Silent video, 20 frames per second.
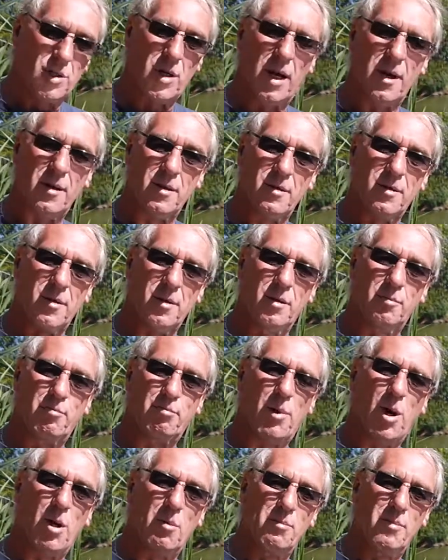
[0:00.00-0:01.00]
change the
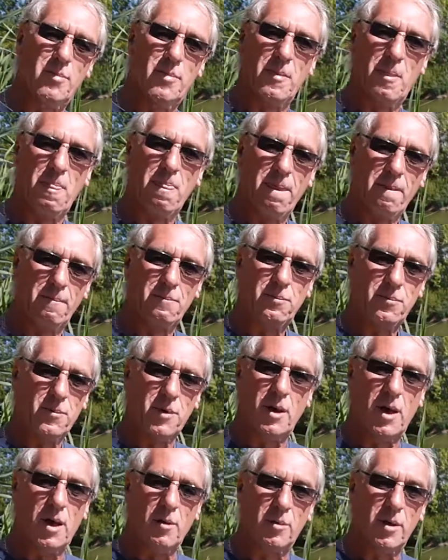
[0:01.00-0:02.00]
bomb,
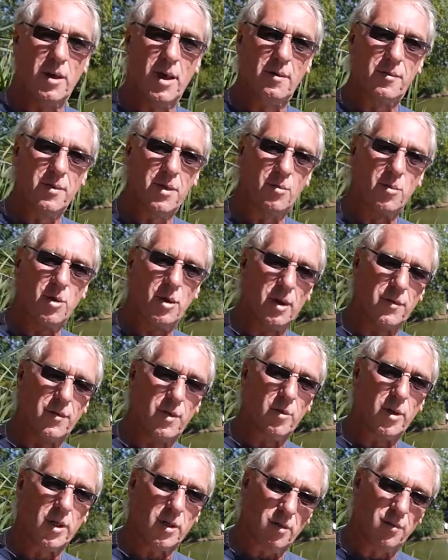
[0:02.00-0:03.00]
whenever you want, if
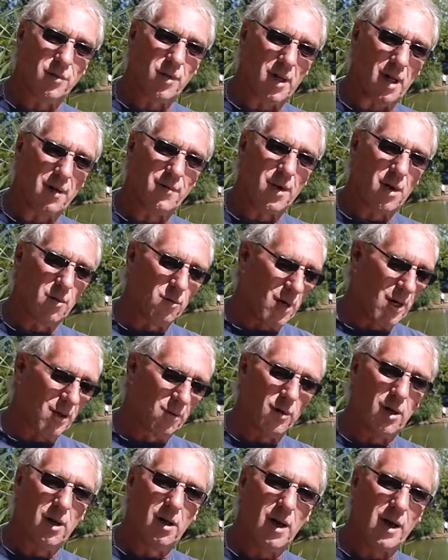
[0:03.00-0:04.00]
you want to use an heavier one
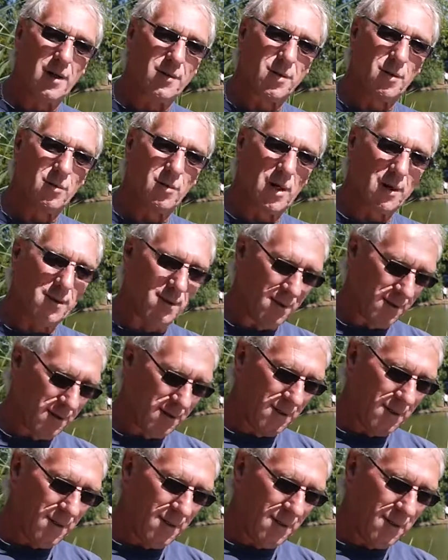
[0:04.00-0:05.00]
or a lighter one.
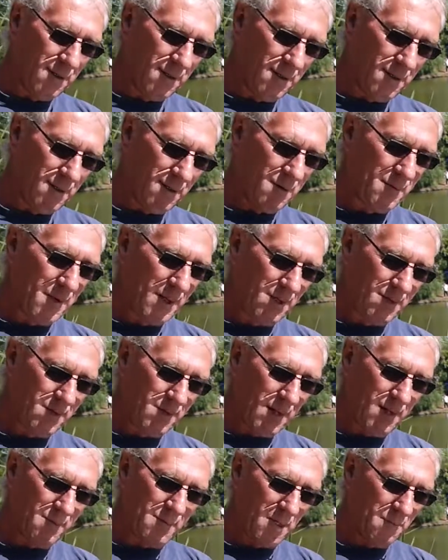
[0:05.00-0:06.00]

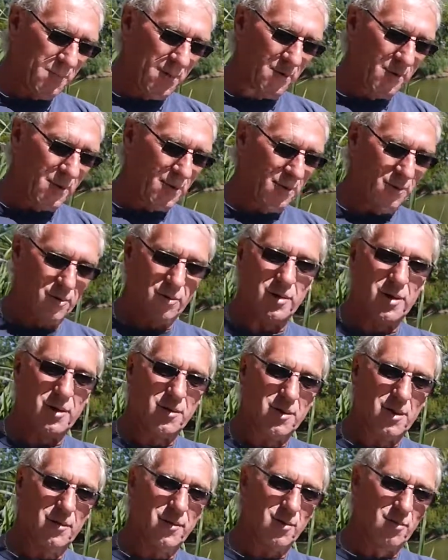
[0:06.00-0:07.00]
So many people use all these
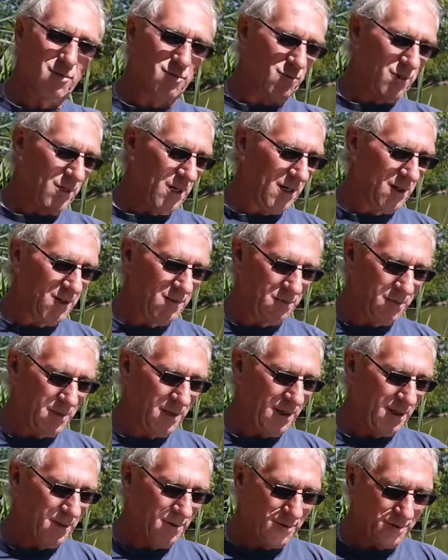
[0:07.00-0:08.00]
different rigs where
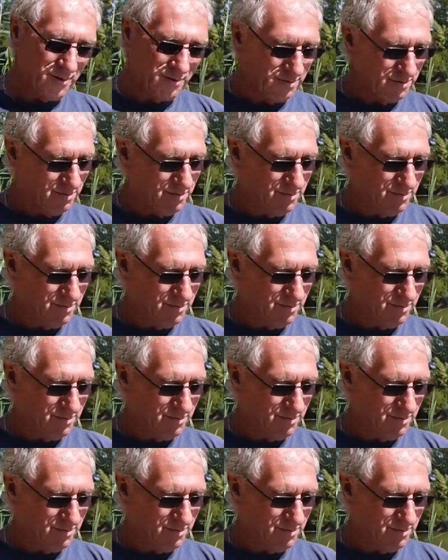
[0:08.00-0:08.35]
the